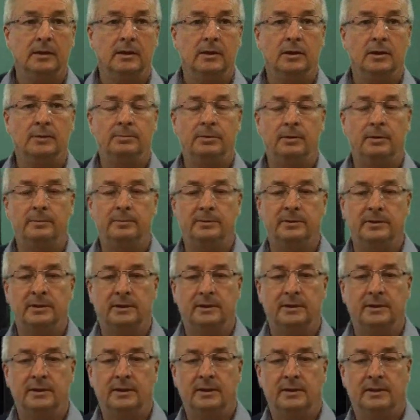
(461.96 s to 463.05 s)
a popular
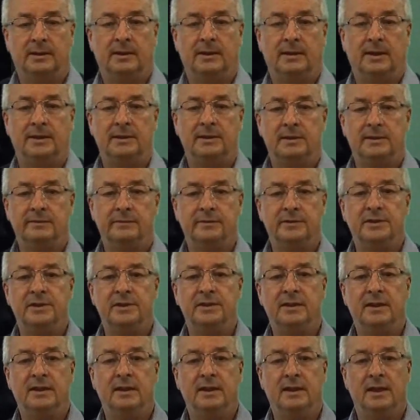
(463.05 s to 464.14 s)

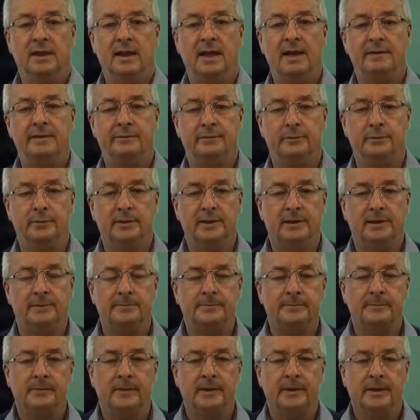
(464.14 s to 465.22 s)
activity everywhere.
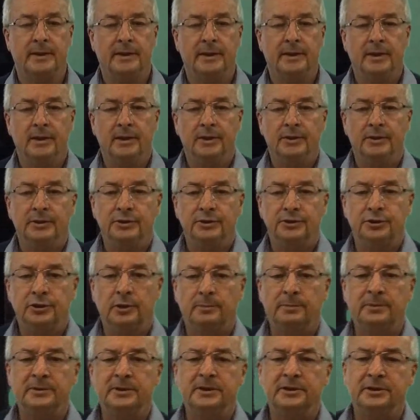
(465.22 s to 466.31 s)

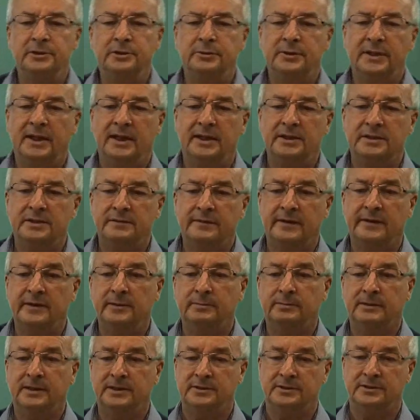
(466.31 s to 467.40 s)
Shopping in the UK is a very
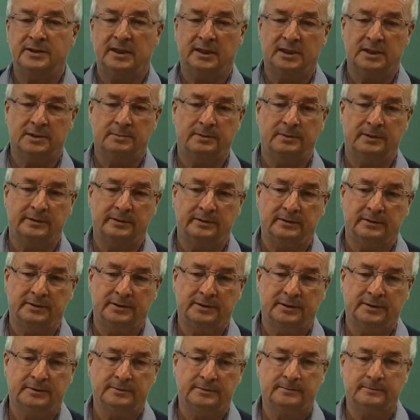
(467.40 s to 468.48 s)
pleasant
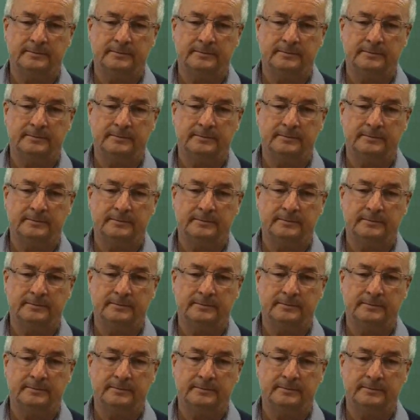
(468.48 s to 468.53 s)
experience.